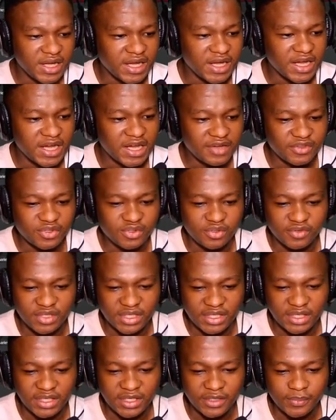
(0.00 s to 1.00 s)
I have it over
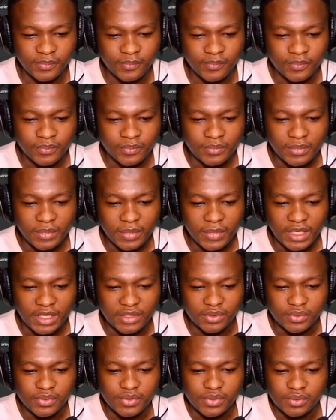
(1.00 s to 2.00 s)
here,
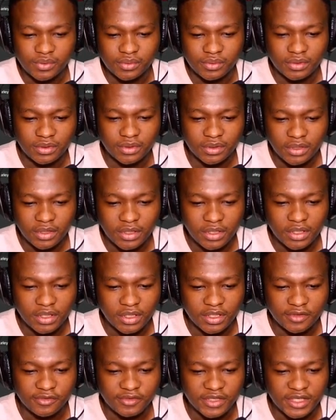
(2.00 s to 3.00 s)
and also if